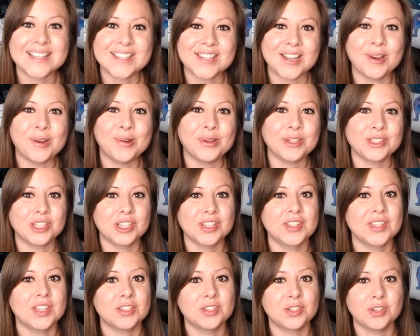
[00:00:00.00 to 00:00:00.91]
So
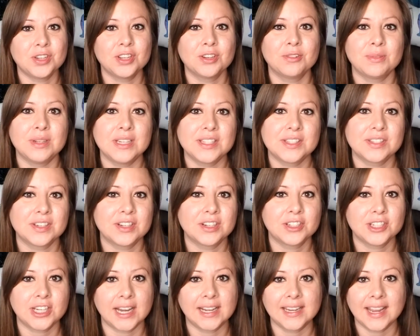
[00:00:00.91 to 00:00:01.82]
just do your
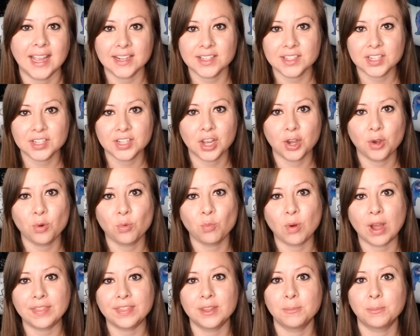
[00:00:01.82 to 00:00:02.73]
research and get to know
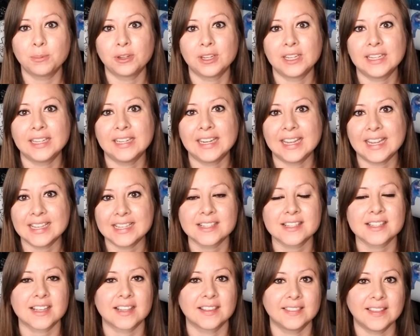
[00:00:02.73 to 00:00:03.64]
what the breed
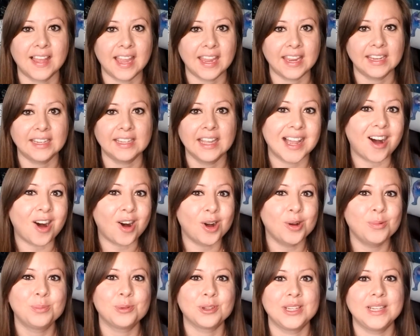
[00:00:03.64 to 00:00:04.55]
is like.
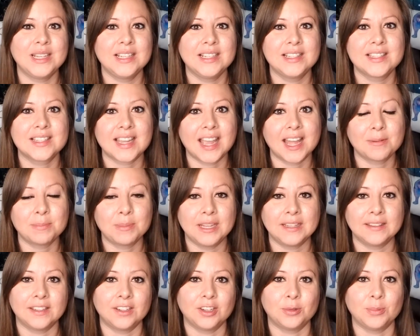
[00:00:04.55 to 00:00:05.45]
All breeds can be
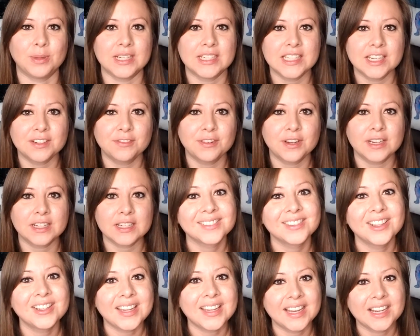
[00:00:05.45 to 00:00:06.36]
a little bit different.
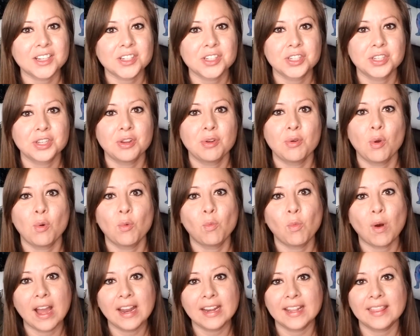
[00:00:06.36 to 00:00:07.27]
Look into
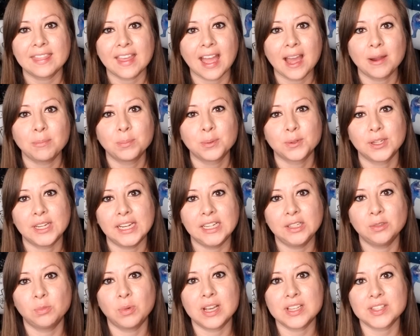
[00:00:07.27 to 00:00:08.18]
what that
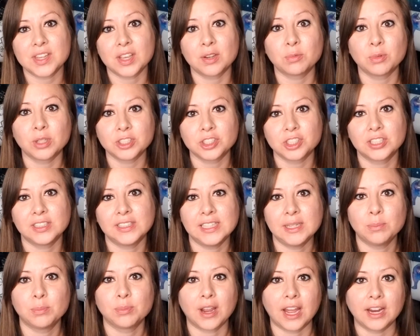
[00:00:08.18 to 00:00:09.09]
breed was
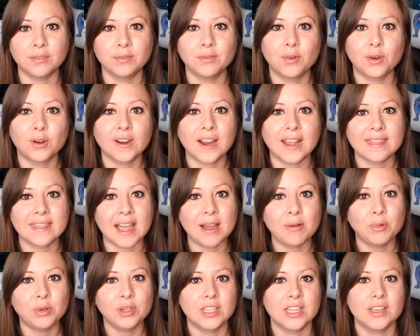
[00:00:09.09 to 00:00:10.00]
originally bred for, and
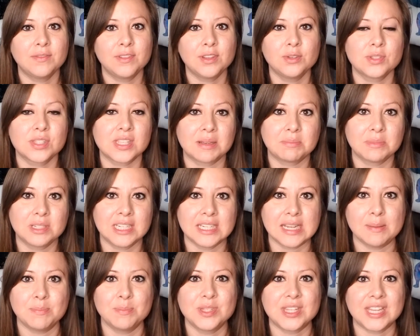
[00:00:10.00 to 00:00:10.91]
that will give you some
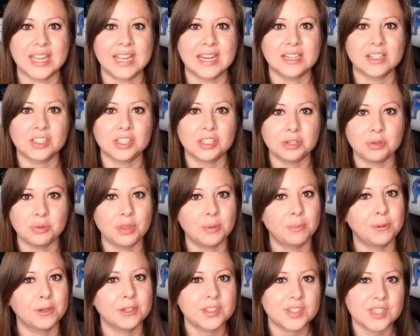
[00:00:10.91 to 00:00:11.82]
tips into
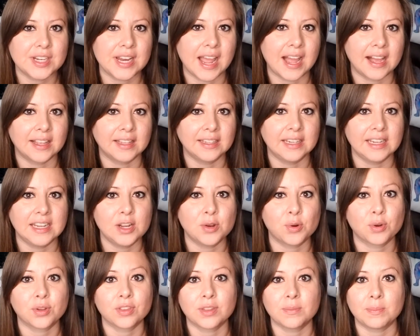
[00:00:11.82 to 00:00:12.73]
the personality
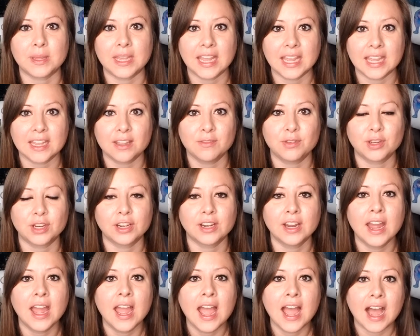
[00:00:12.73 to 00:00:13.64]
or the
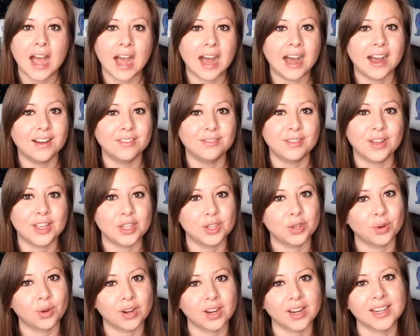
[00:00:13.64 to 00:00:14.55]
behavior of
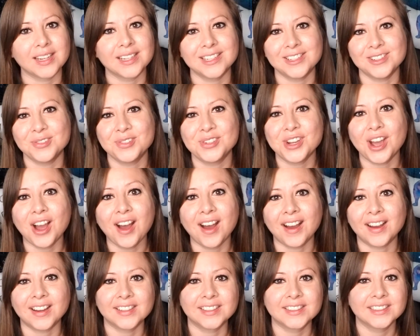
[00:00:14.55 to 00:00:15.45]
your new
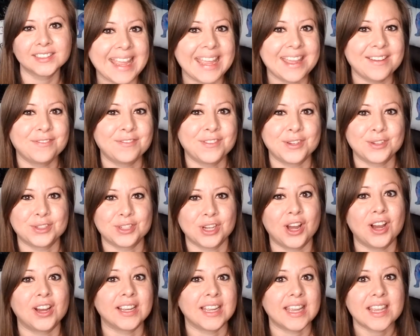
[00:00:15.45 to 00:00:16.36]
dog. If your
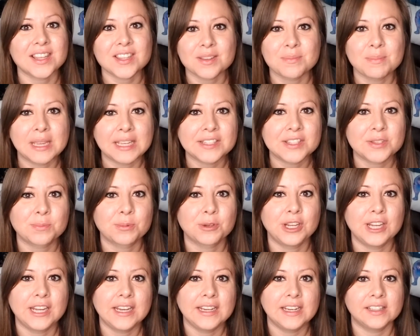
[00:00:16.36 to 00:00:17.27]
dog is a mixed
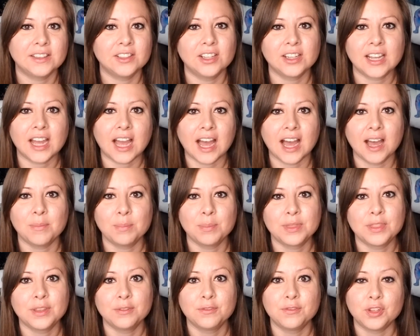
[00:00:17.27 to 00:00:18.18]
breed, look
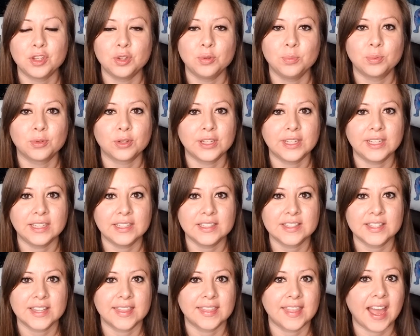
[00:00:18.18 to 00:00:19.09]
up the few
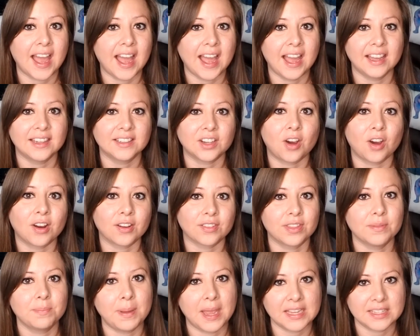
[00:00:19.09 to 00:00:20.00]
breeds that are
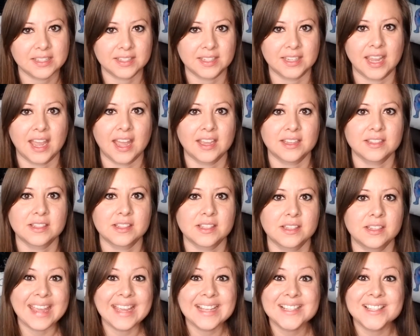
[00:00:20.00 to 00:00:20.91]
the best
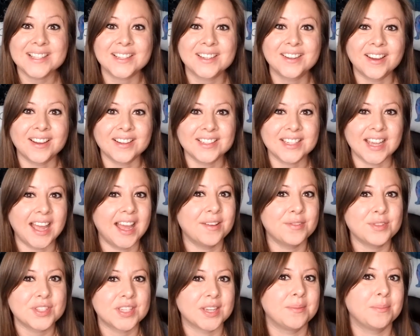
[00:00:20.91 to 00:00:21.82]
guess. It's good to
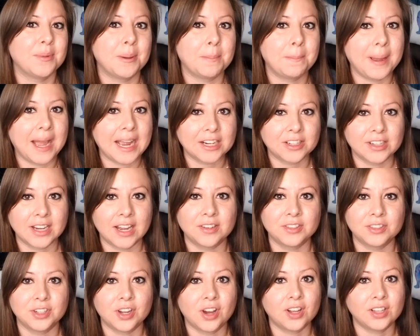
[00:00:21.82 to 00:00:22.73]
have some
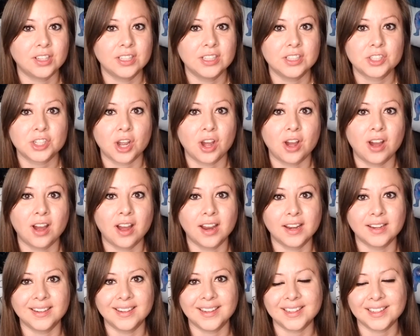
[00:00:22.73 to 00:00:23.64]
background knowledge
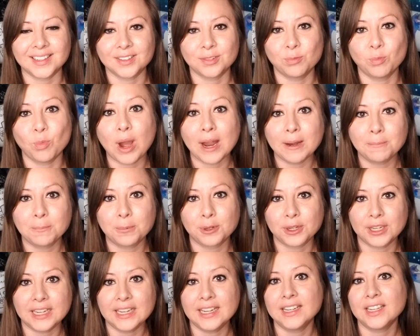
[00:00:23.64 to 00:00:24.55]
on what
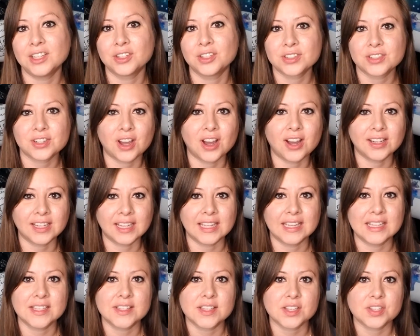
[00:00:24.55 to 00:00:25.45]
breed your dog
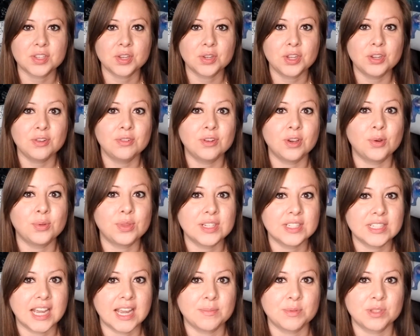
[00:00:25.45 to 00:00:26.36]
is so you know
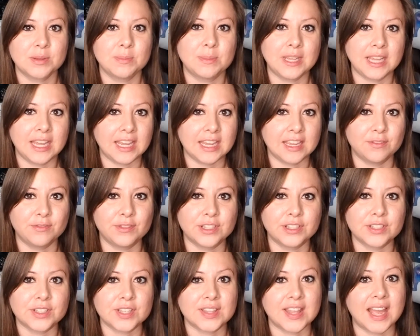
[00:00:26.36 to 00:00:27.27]
the types of
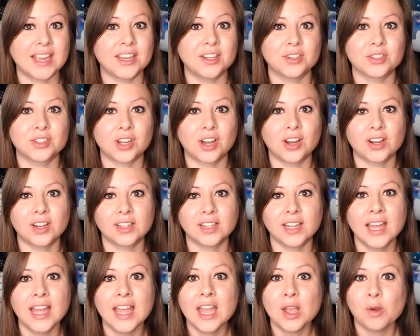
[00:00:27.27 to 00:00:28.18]
behaviors that your
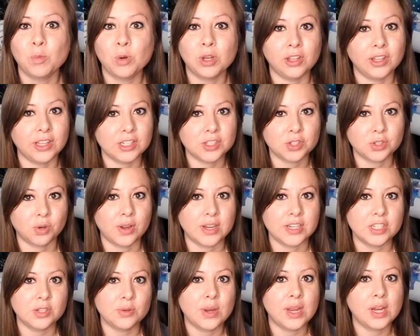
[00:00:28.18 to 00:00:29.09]
dog will
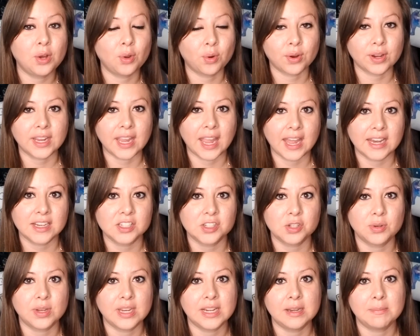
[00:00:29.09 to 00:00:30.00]
enjoy doing or can
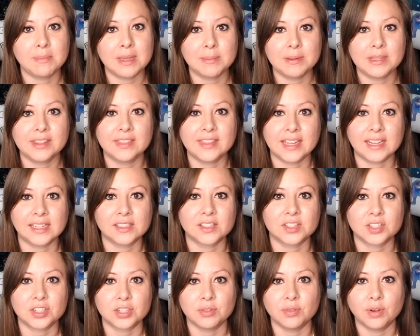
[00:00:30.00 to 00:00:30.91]
doing, maybe
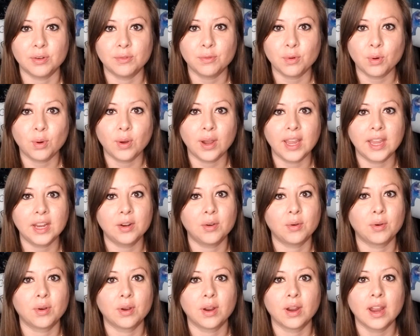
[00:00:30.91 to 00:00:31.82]
things to avoid,
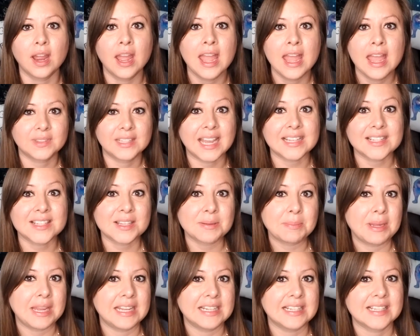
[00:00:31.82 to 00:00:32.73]
or get
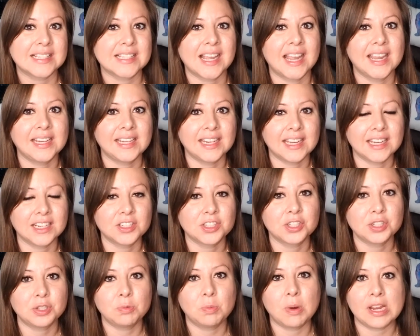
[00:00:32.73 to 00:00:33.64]
some insight
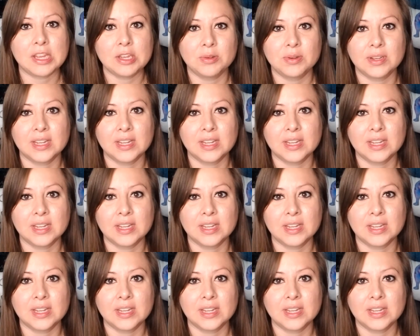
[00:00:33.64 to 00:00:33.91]
into what you